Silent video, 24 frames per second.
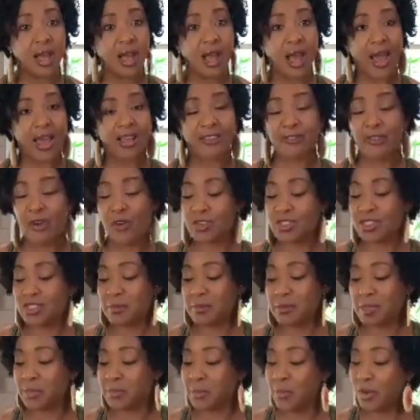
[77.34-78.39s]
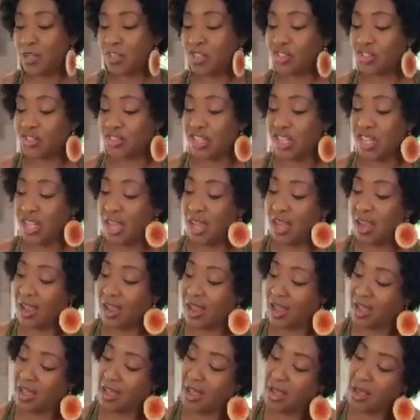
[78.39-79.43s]
I found some Spur Tree
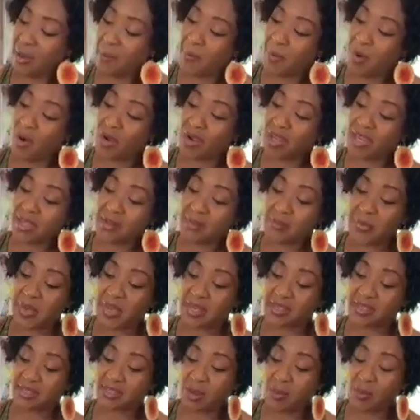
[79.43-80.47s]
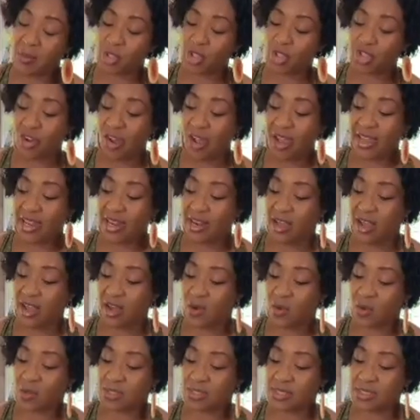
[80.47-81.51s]
pumpkin mix, so I'm gonna try it
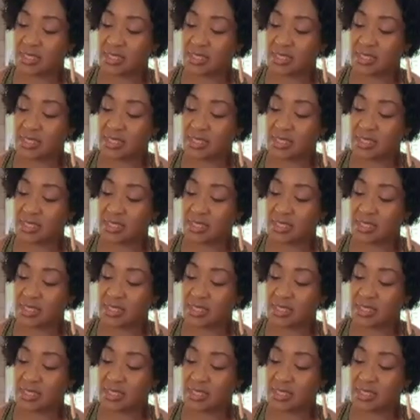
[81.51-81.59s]
out.